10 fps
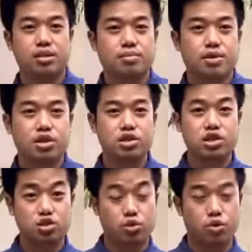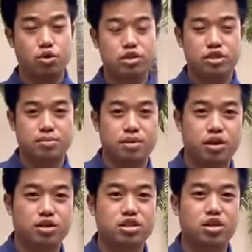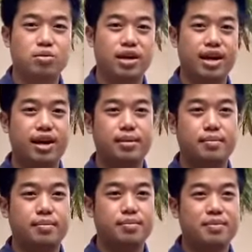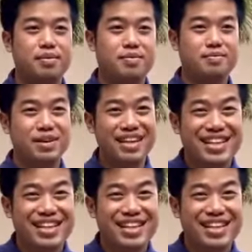because the school is small, so we can meet